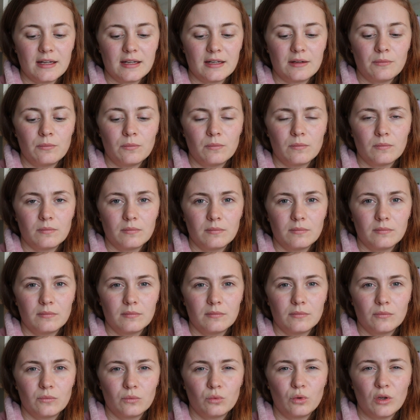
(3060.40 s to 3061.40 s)
I did
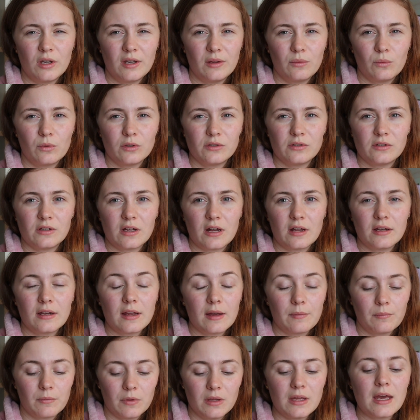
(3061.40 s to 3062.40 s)
when it was
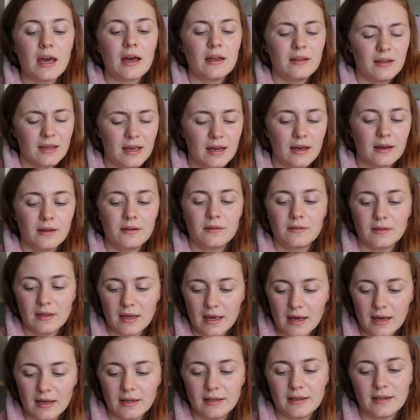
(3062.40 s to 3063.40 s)
done.
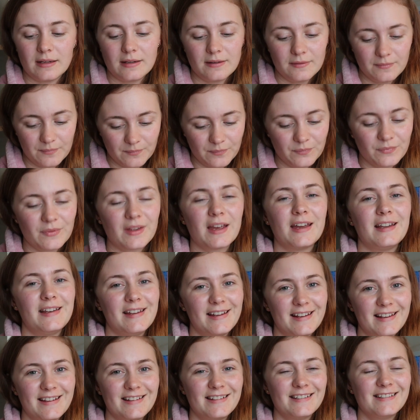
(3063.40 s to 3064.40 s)
I did.